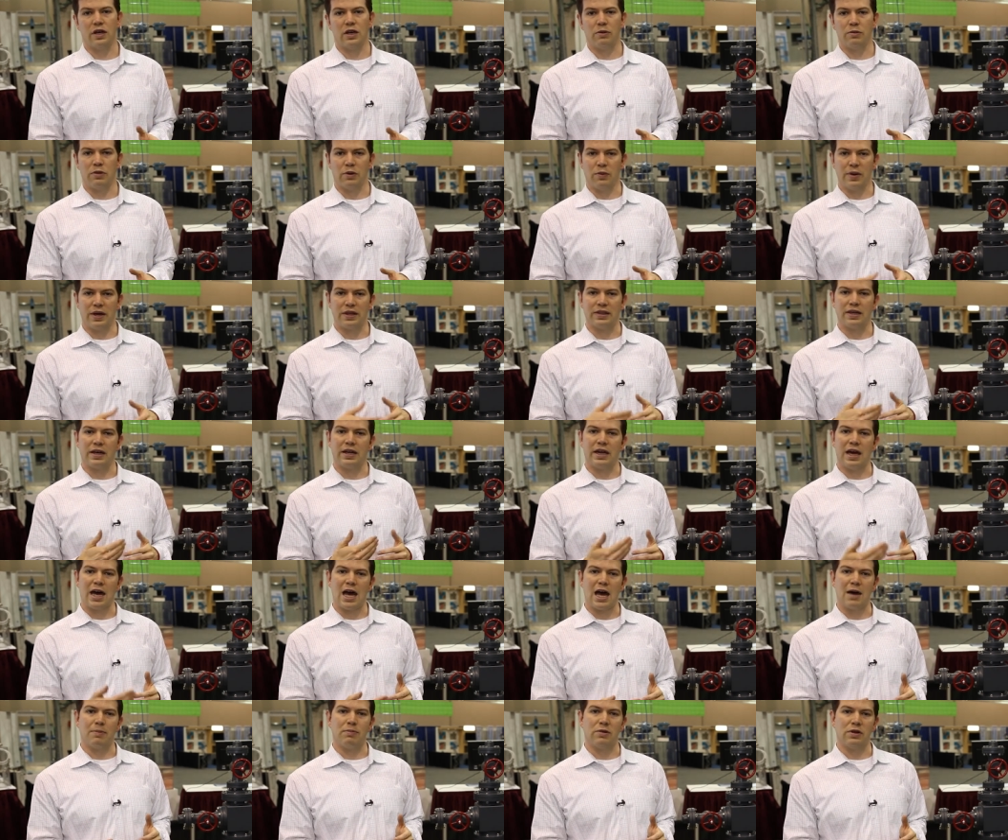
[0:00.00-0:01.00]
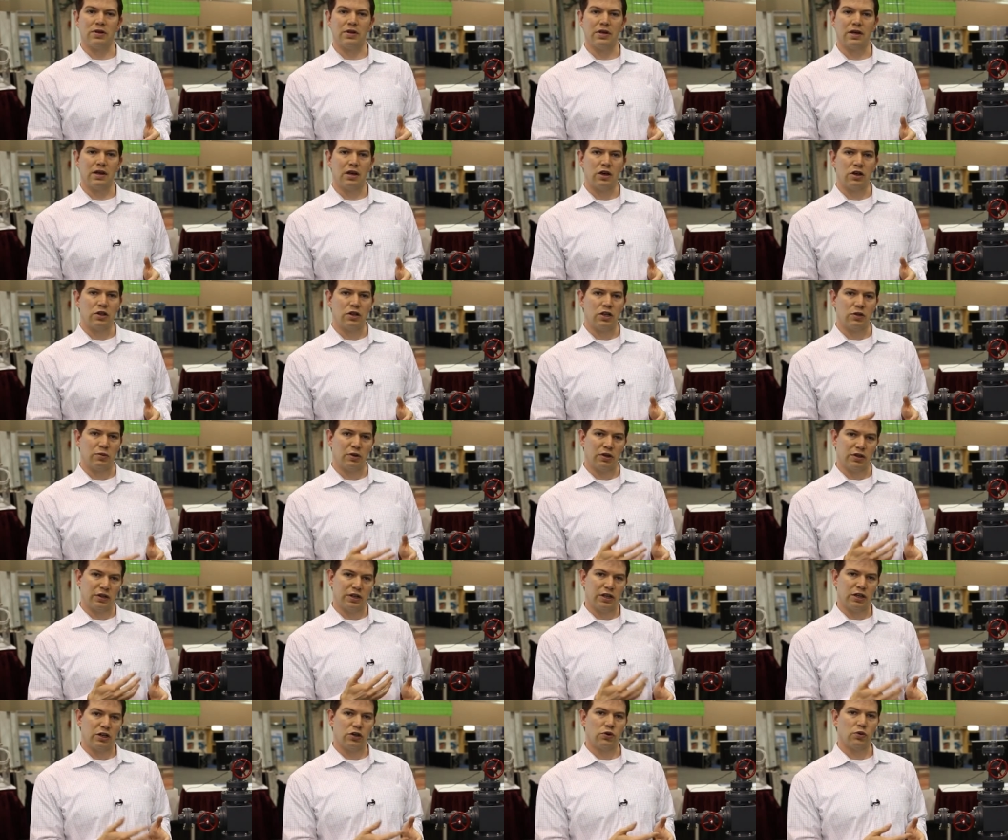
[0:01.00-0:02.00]
you be able to make that happen, you will be able
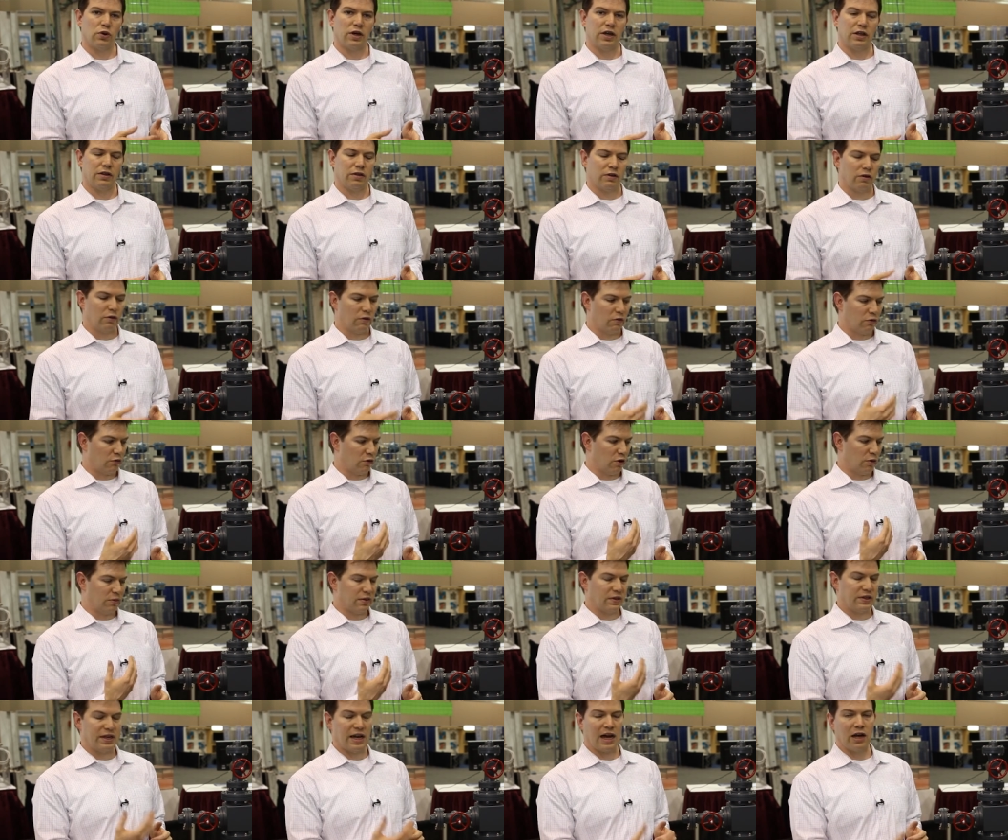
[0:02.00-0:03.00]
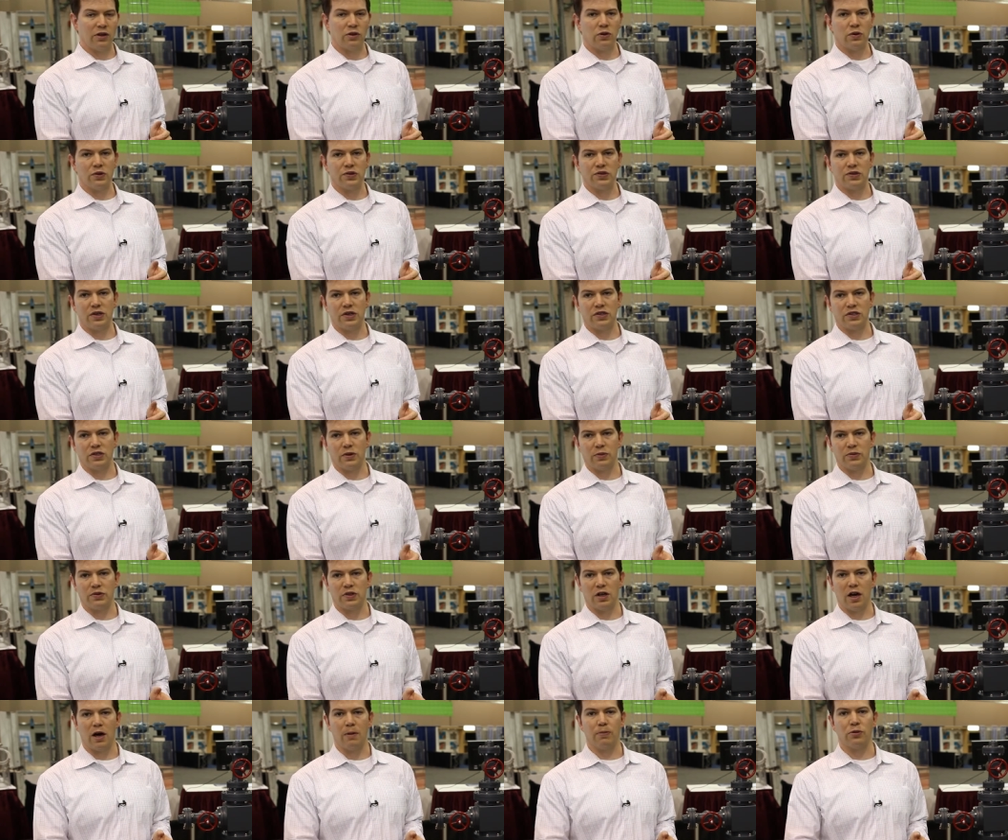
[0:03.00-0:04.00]
to integrate from the downhole
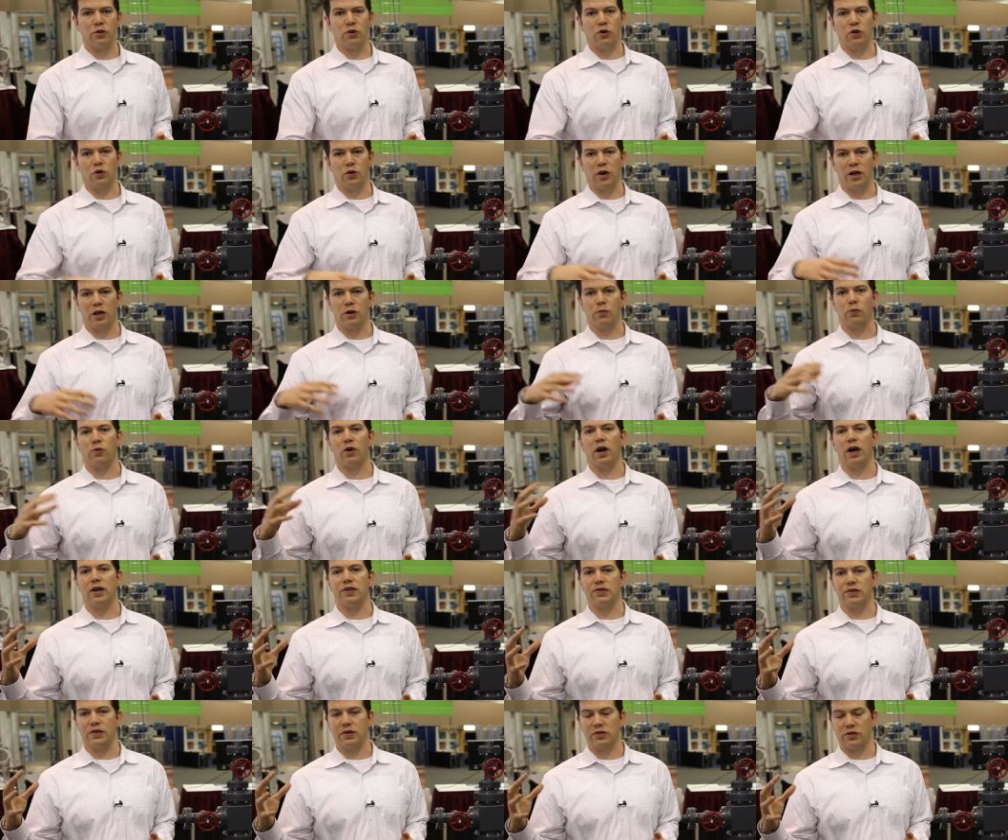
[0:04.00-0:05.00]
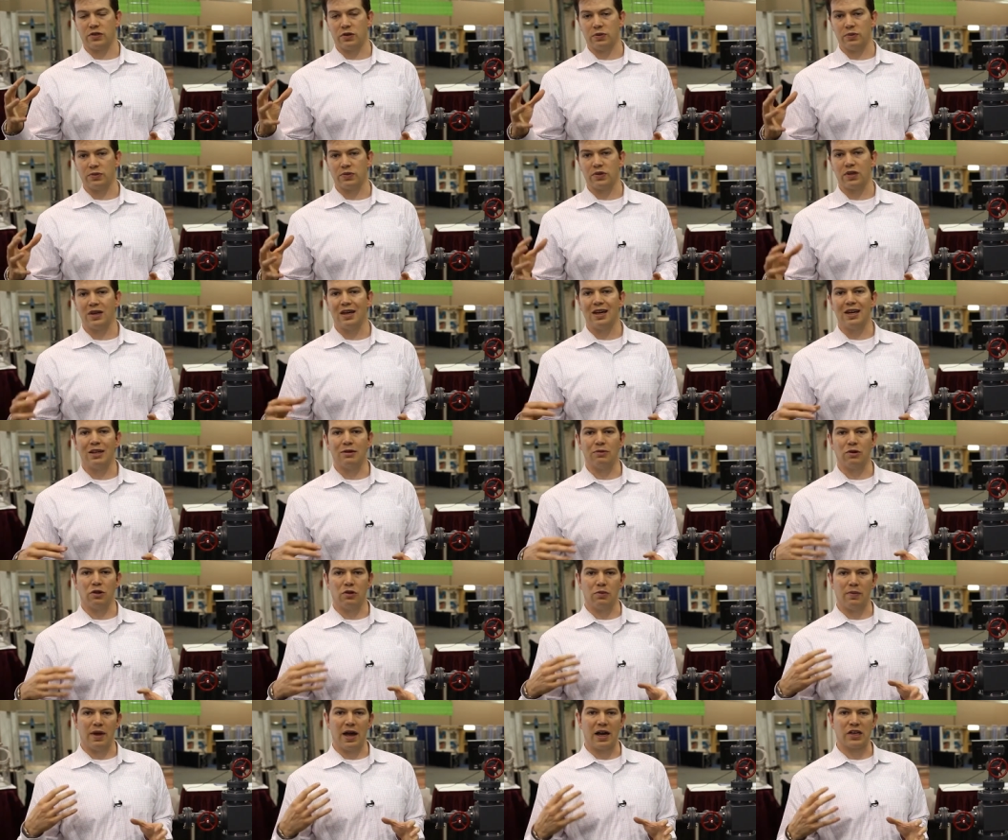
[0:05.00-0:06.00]
systems up to your enterprise systems, be
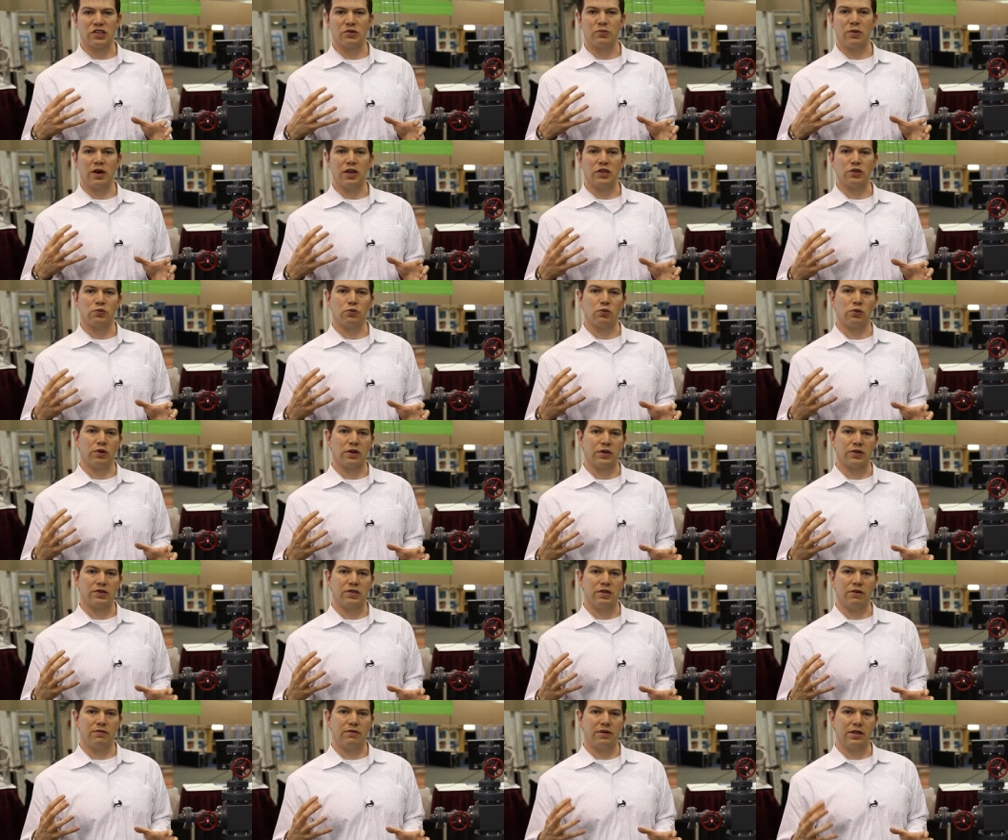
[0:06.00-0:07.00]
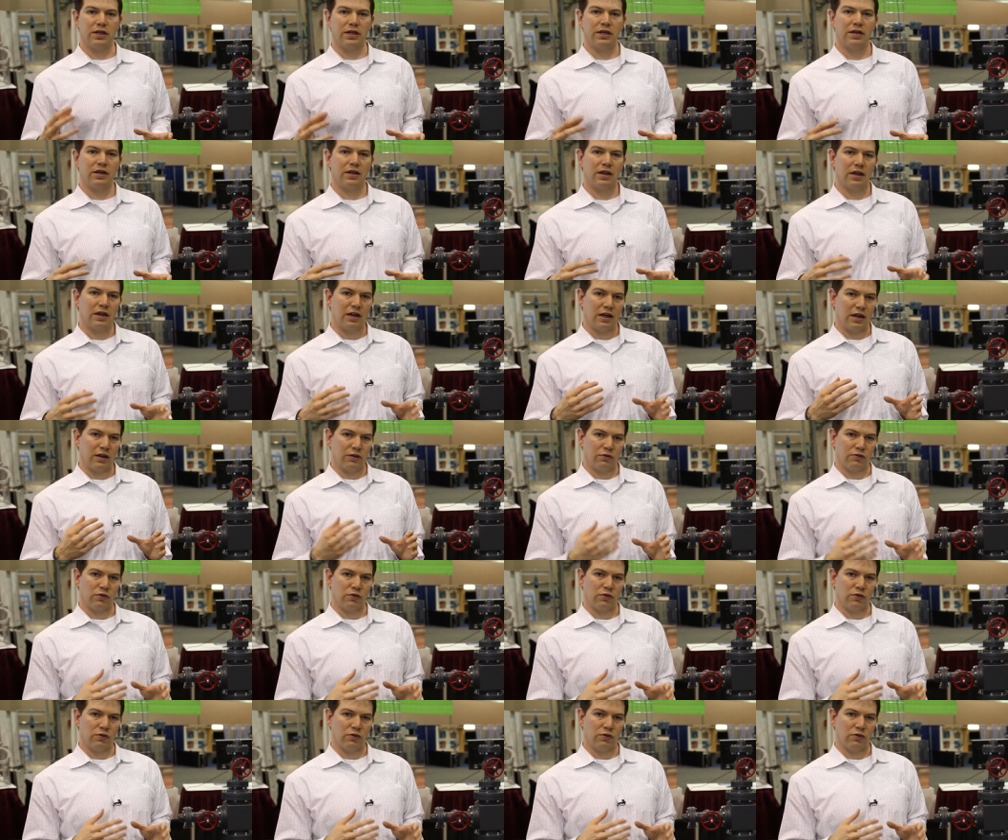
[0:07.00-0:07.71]
able to maximize productivity and